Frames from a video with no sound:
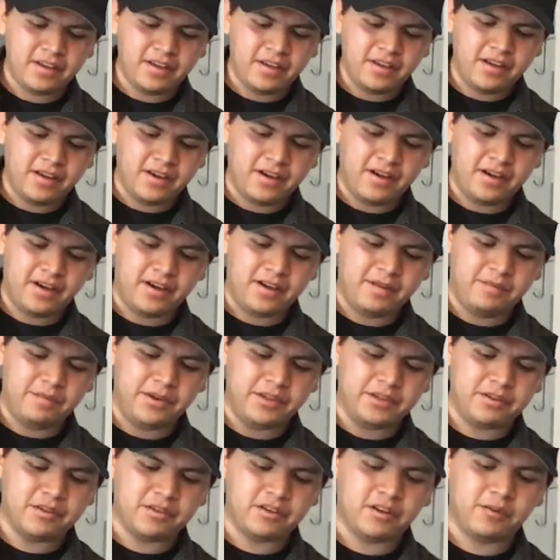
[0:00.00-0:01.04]

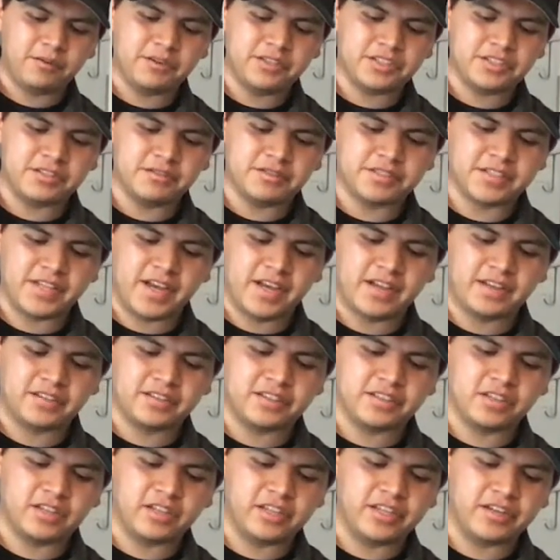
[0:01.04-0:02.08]
But you can always use that
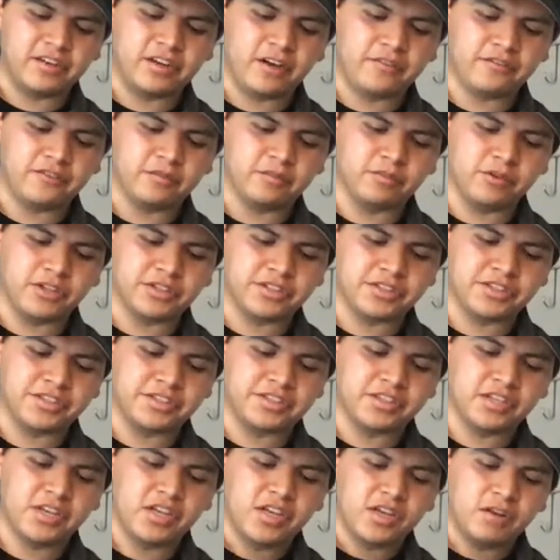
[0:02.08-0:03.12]
to clean off your
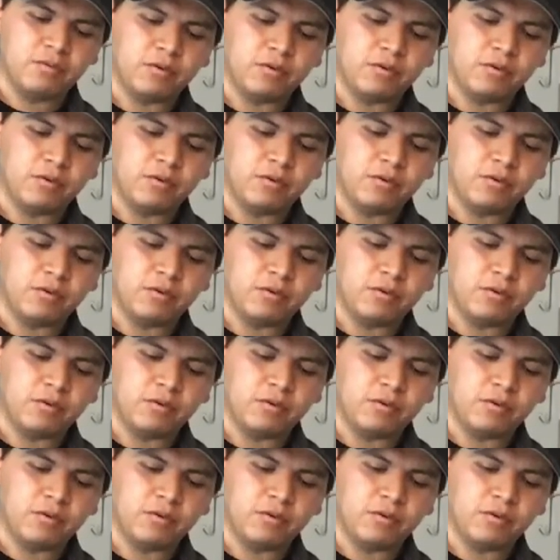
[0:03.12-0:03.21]
brushes.